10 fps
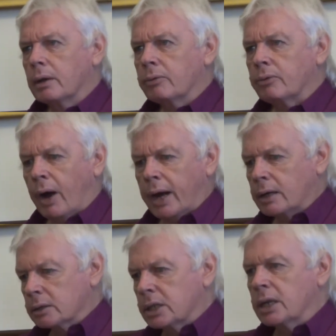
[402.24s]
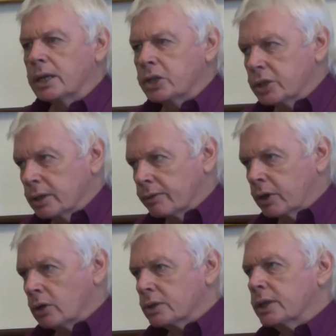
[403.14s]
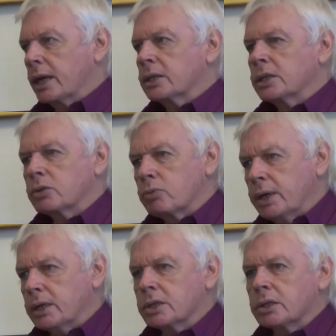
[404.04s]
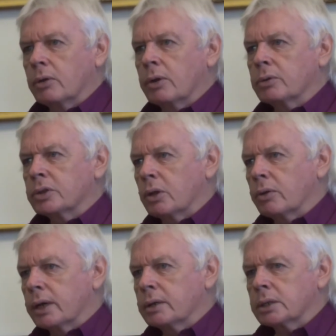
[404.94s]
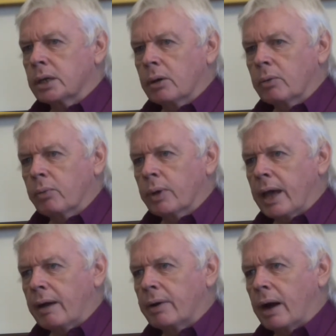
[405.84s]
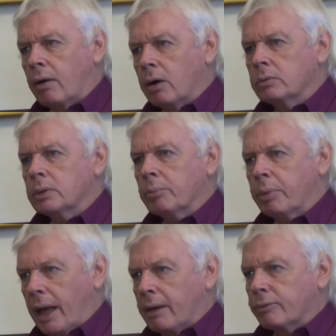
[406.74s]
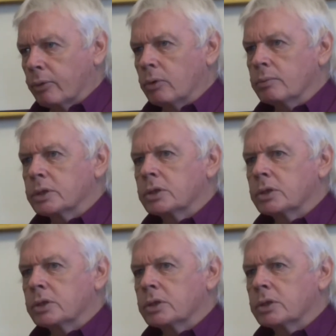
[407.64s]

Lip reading: final deletion of content is reached, so that we have our own platforms